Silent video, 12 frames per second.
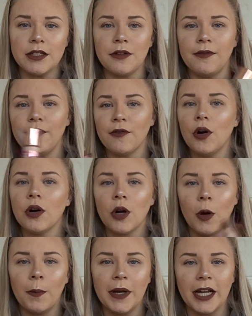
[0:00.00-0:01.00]
So if you've got a
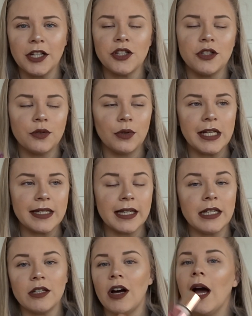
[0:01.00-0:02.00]
combination to oily
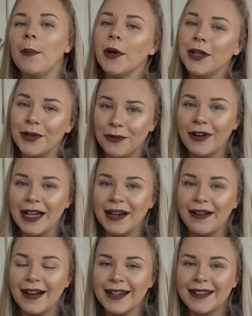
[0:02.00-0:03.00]
skin type, you'll really
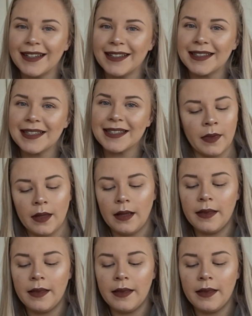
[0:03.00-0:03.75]
like this.